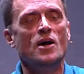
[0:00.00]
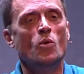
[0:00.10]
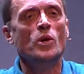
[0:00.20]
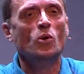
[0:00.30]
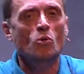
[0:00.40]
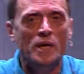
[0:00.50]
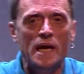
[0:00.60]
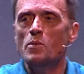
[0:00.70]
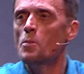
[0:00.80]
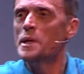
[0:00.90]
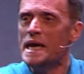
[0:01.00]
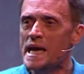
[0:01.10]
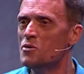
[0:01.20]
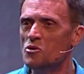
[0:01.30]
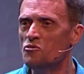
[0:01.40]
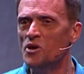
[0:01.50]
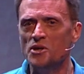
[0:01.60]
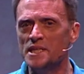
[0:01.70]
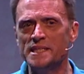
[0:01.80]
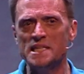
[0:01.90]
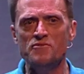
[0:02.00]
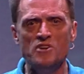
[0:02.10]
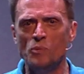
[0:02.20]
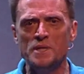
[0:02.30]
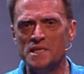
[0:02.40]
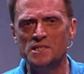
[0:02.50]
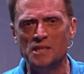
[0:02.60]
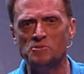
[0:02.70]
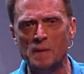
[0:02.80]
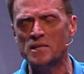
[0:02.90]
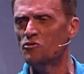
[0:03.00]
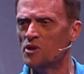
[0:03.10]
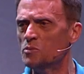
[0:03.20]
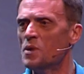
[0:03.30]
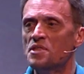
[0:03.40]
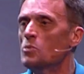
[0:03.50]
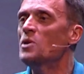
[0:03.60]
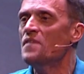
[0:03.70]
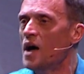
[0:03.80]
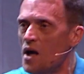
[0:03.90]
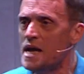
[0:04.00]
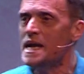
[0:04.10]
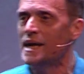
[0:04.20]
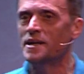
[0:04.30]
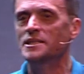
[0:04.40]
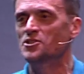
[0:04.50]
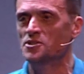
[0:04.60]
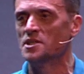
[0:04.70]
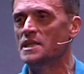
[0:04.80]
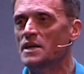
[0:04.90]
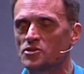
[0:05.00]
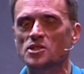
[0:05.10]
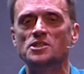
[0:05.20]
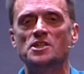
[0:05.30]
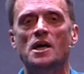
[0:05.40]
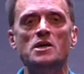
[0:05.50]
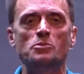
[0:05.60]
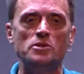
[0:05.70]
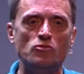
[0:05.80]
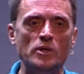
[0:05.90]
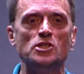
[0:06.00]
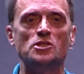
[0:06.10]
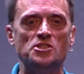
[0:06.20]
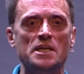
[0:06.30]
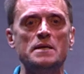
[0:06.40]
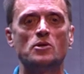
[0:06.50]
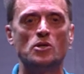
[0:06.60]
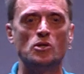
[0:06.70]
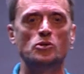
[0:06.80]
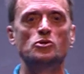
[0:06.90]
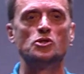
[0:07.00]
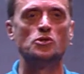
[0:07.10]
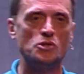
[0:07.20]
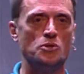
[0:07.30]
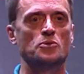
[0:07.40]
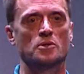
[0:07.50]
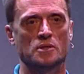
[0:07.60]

we all hear when we hear a verdict, even if we didn't expect the verdict, we think, well, if I had listened to the evidence, I would have reached the same conclusion too.